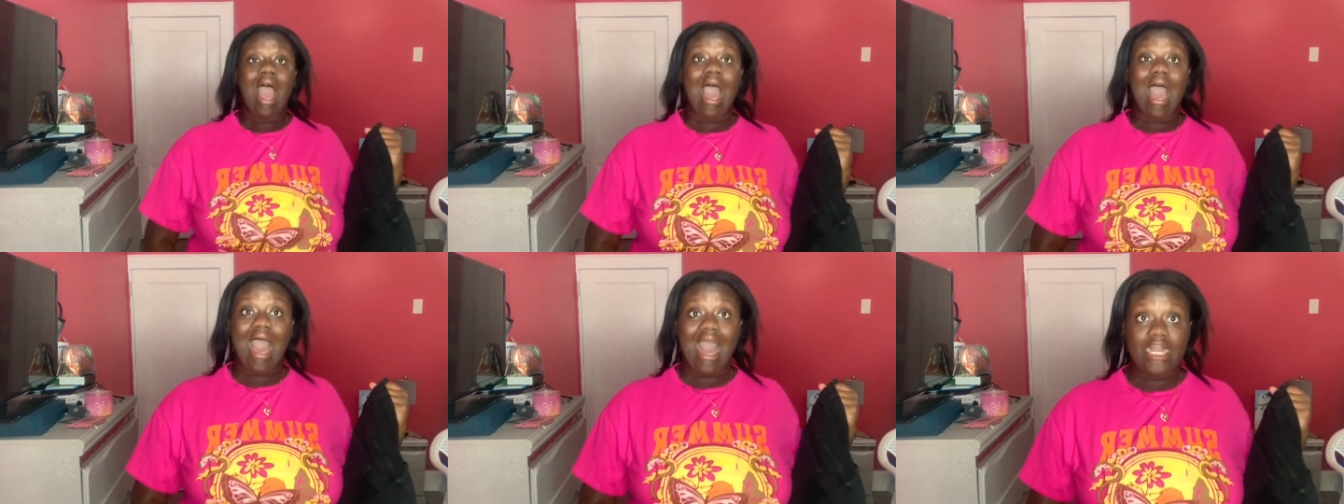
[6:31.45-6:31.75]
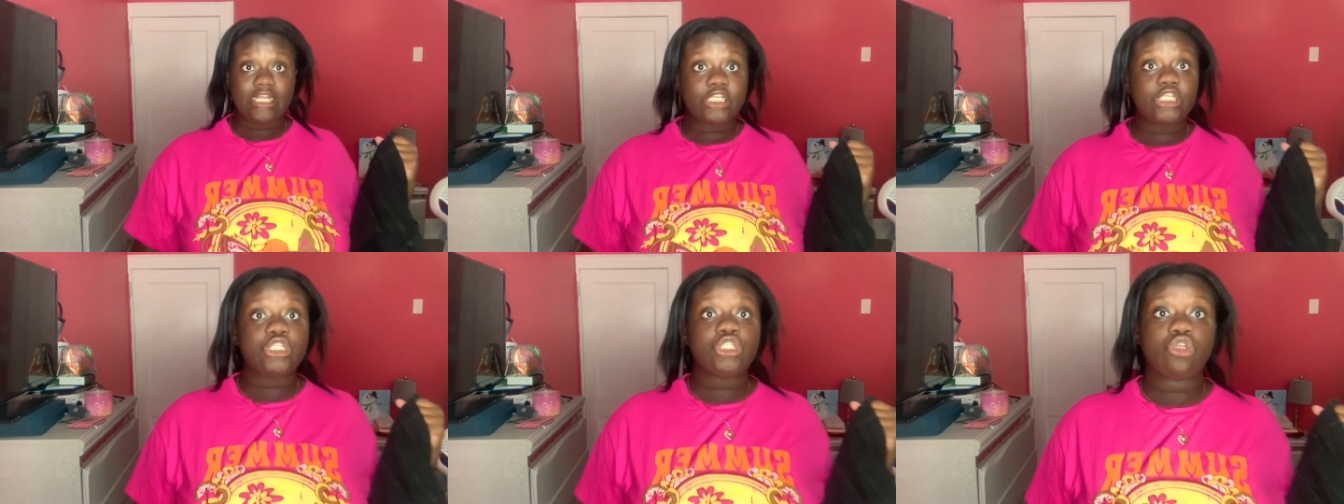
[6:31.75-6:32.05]

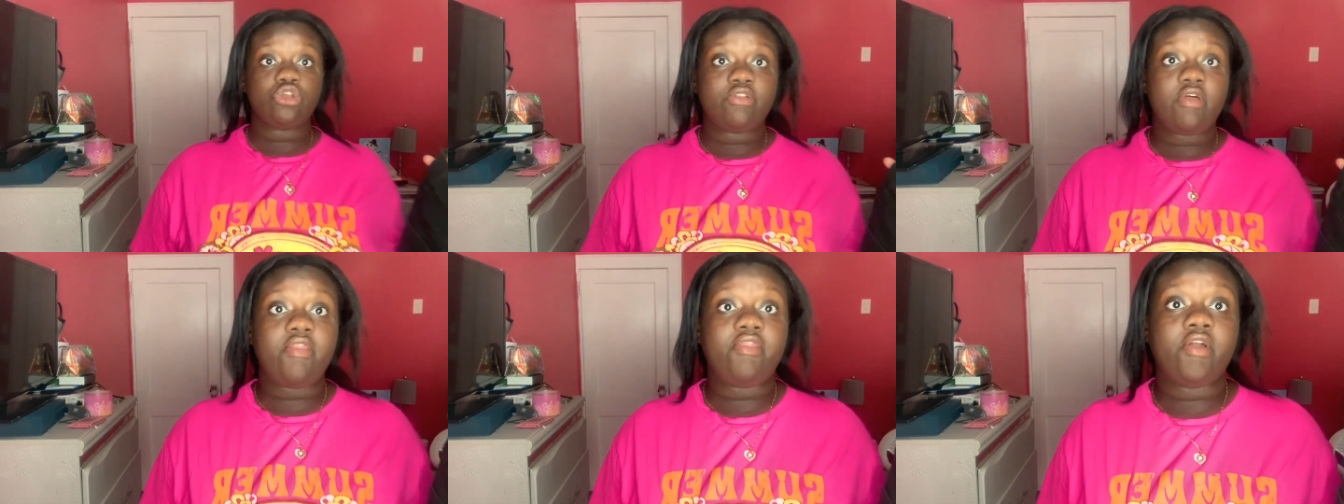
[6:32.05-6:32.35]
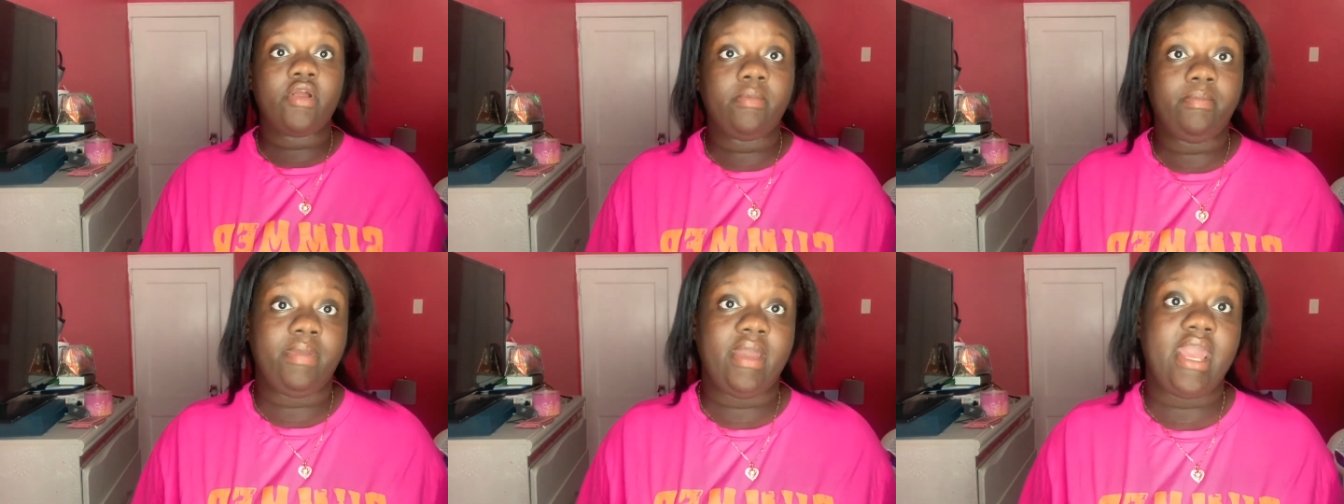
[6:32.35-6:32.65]
I just know that
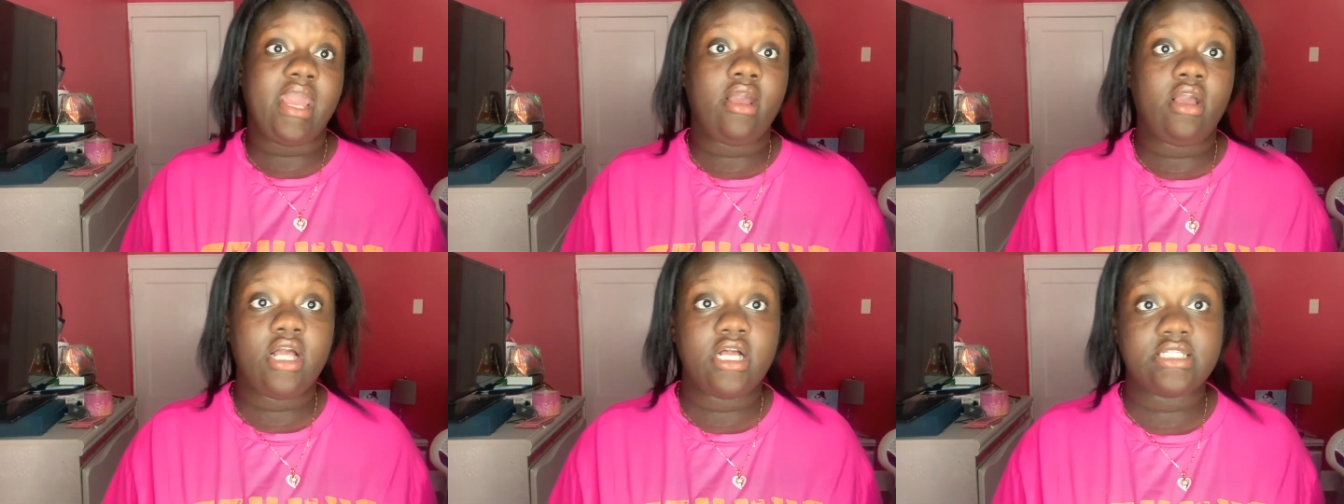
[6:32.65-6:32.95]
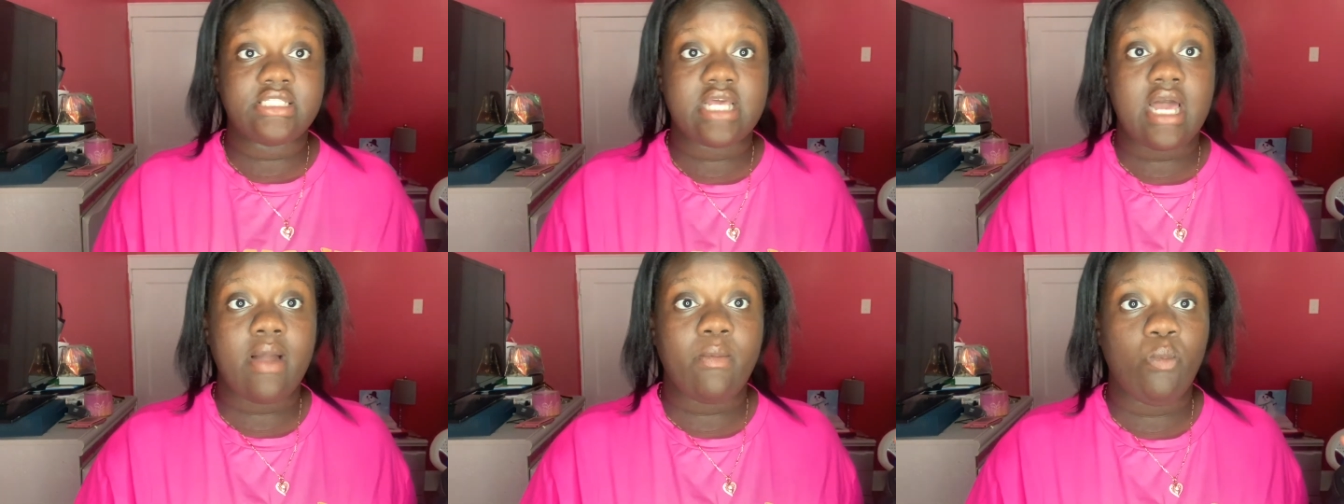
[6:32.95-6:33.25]
they're big
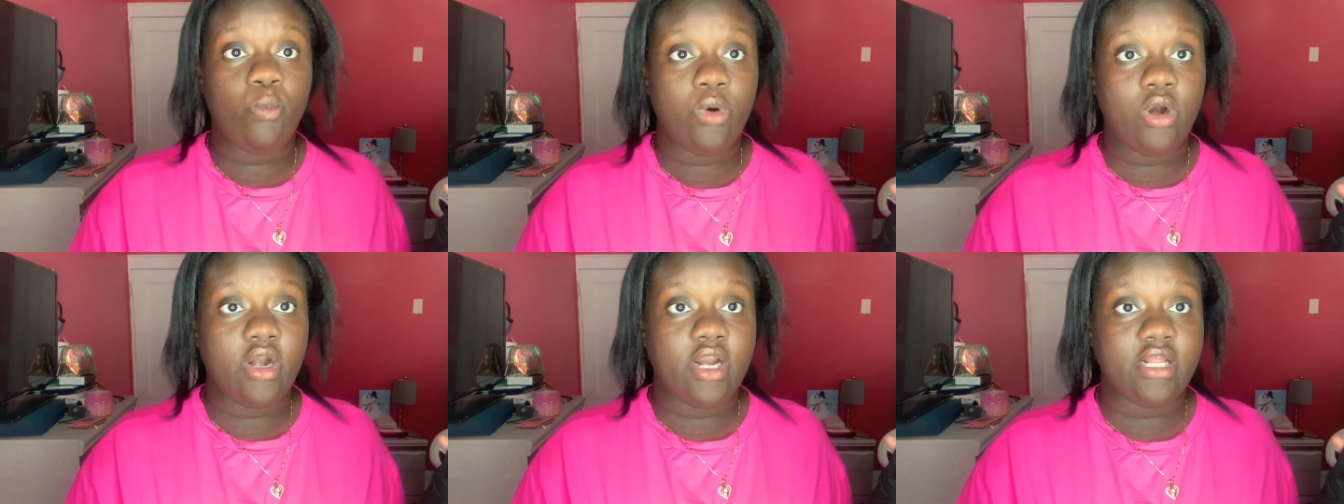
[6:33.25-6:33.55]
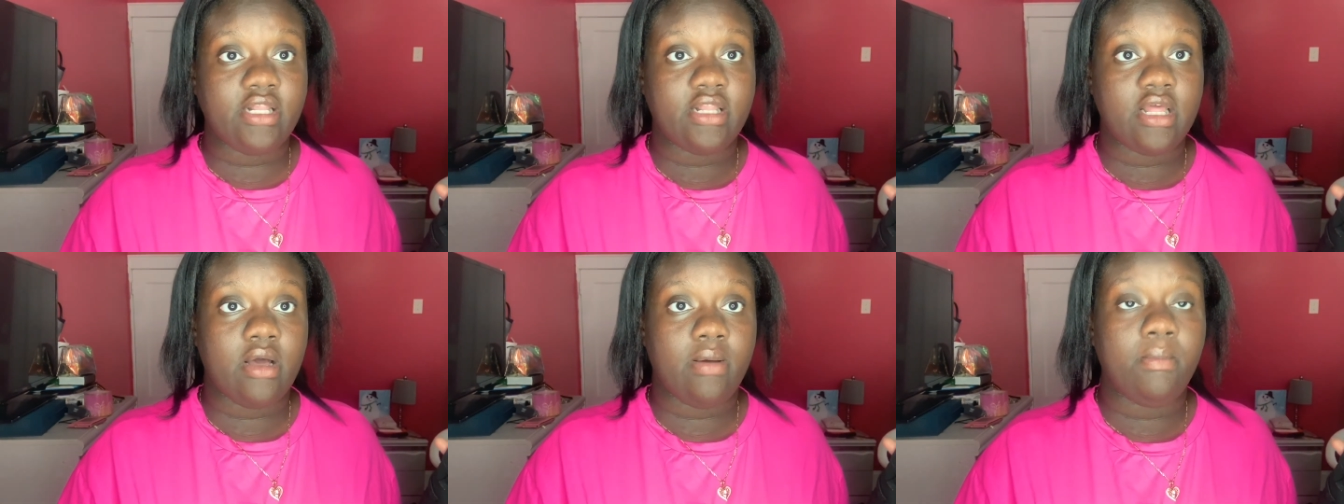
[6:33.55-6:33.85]
because I'm
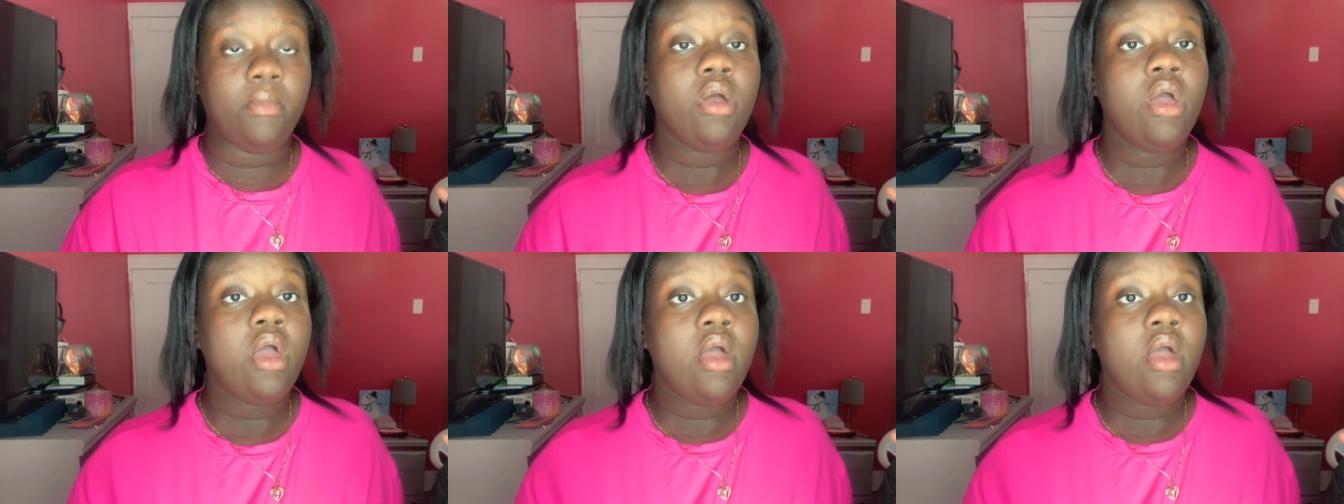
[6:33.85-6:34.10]
wearing them.